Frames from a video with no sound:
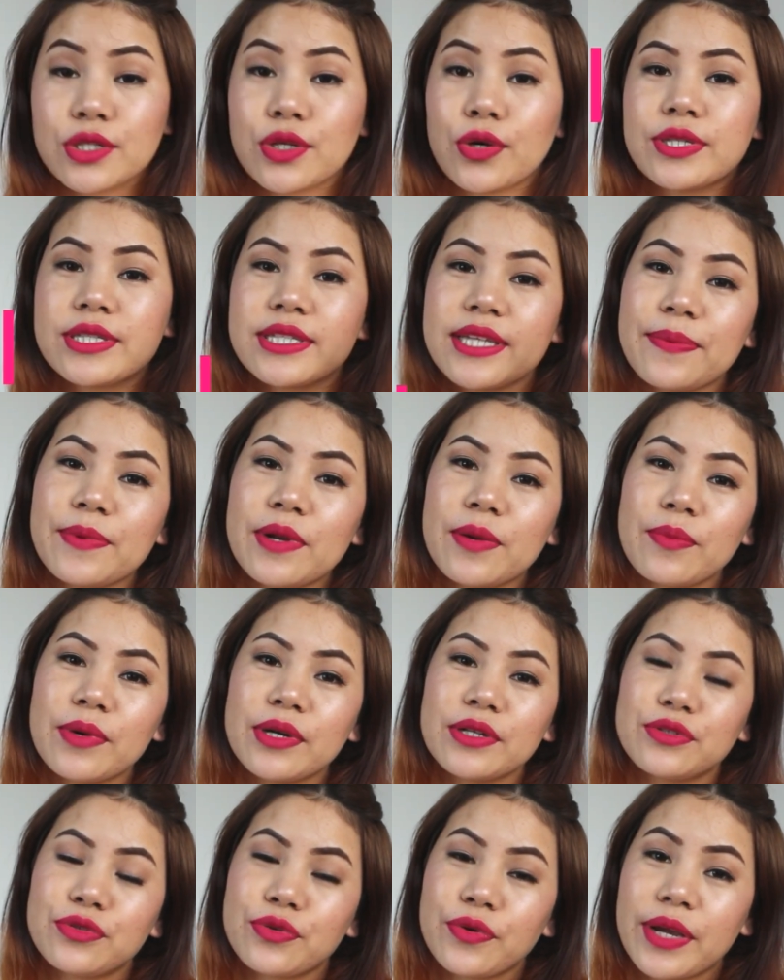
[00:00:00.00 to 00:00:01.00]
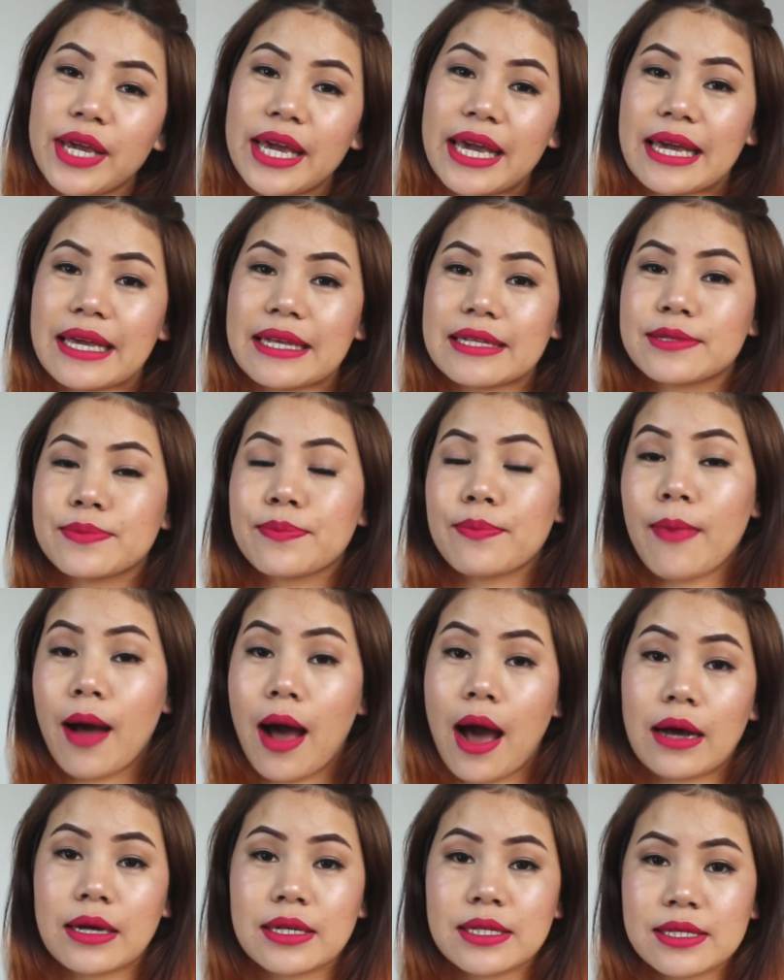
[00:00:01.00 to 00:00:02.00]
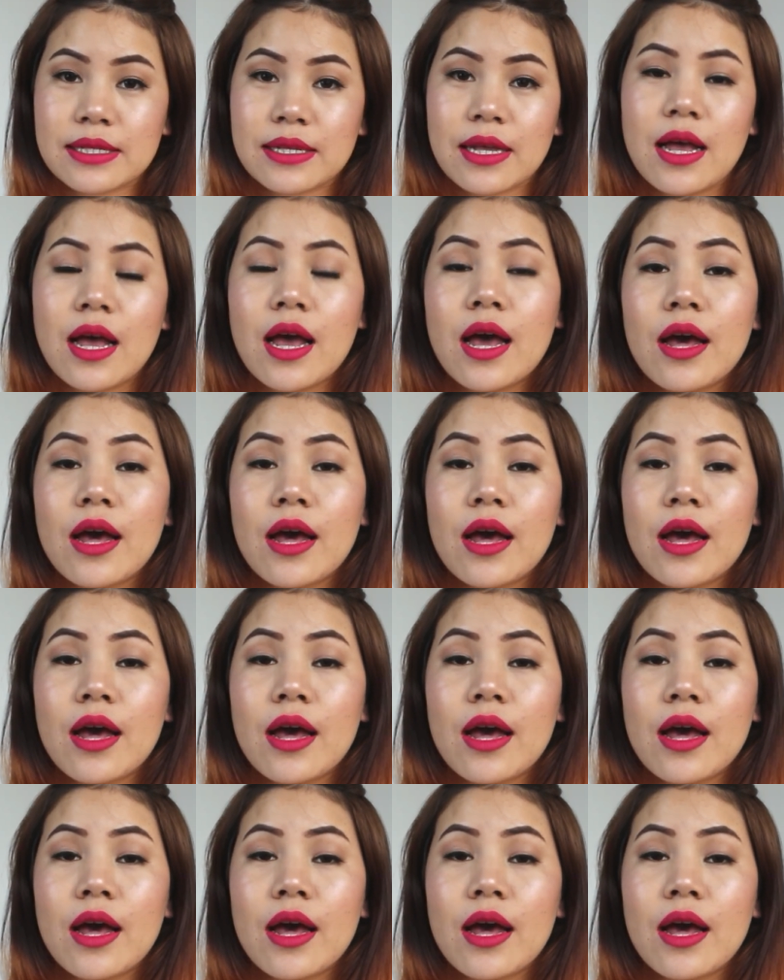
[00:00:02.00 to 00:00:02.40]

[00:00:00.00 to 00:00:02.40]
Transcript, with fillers: Step number 3 is mask.